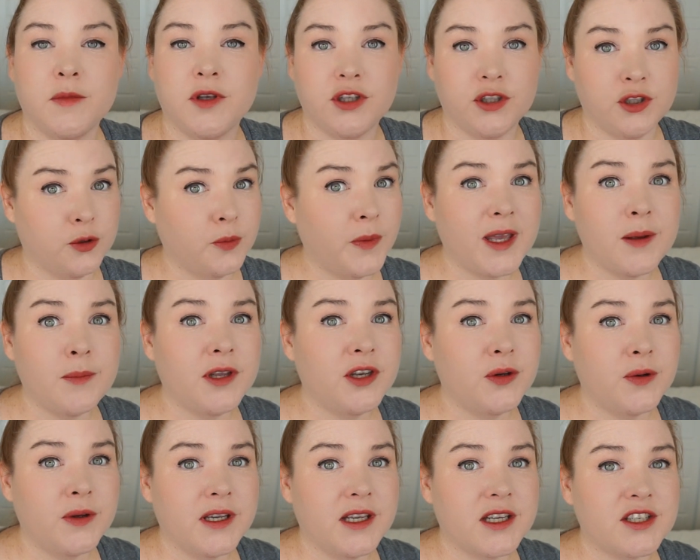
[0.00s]
You may be
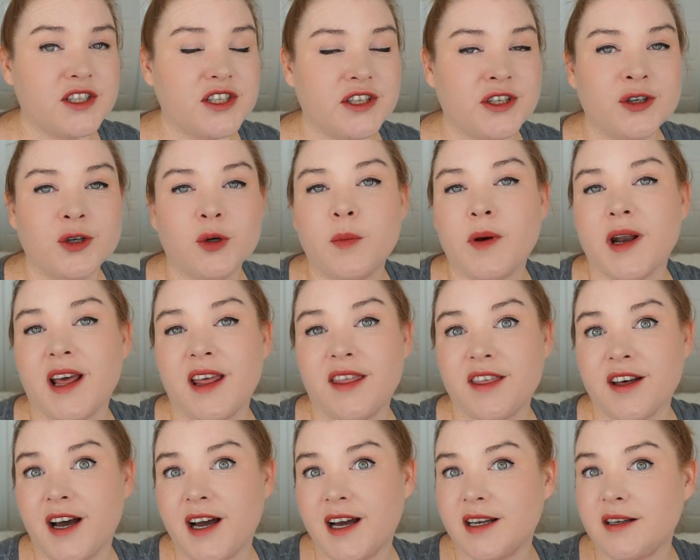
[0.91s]
doing it too, but I
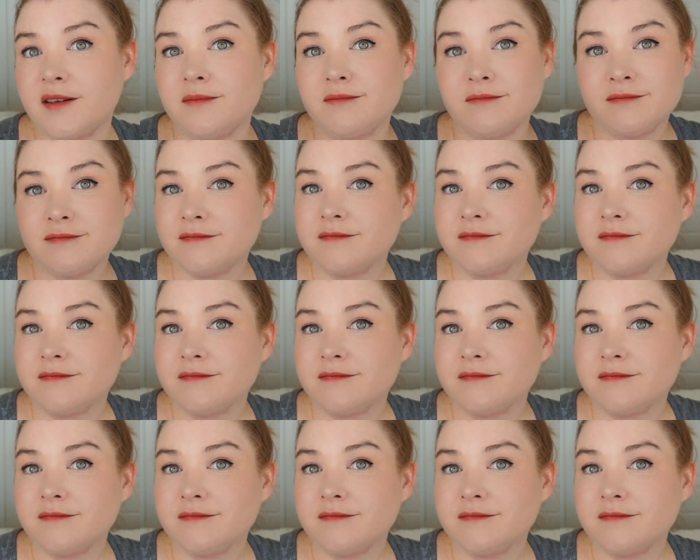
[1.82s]
thought